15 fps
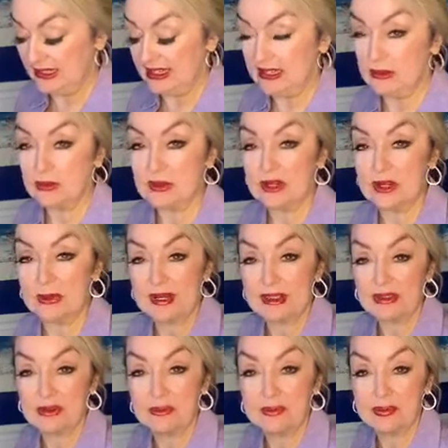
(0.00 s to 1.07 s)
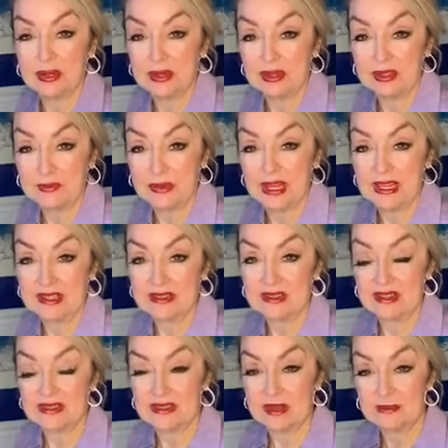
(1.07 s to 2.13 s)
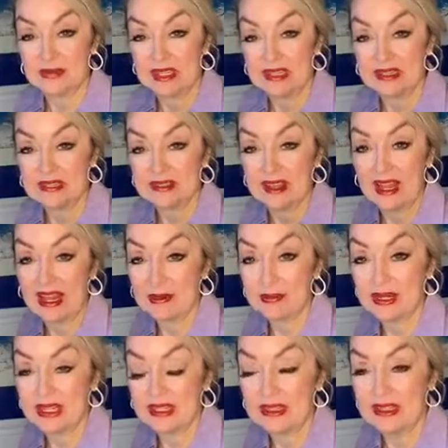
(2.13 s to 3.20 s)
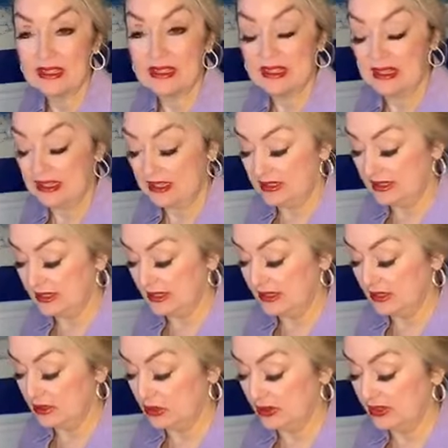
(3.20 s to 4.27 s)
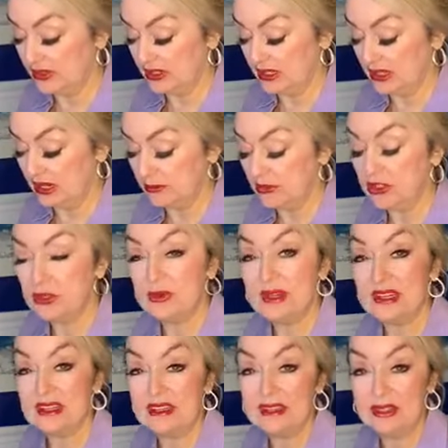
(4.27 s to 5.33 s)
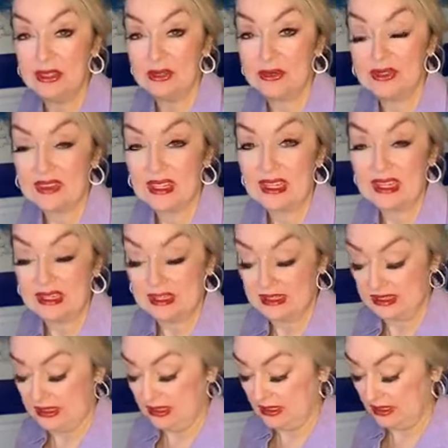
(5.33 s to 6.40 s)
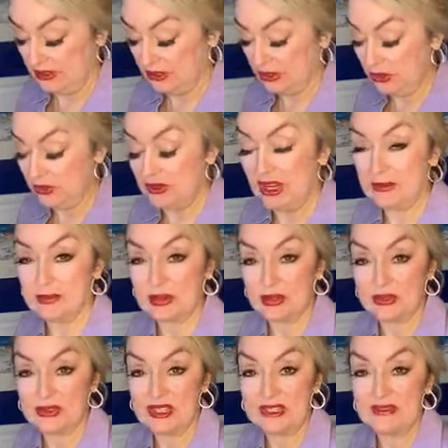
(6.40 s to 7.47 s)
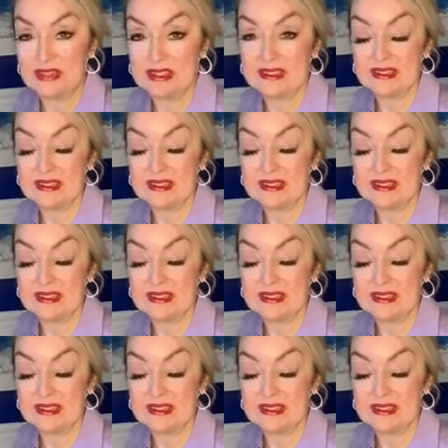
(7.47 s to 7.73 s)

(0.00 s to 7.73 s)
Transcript: Like we're going through birth pains, that something is happening, and, and the Lord said, I'm doing a new thing. Do you not perceive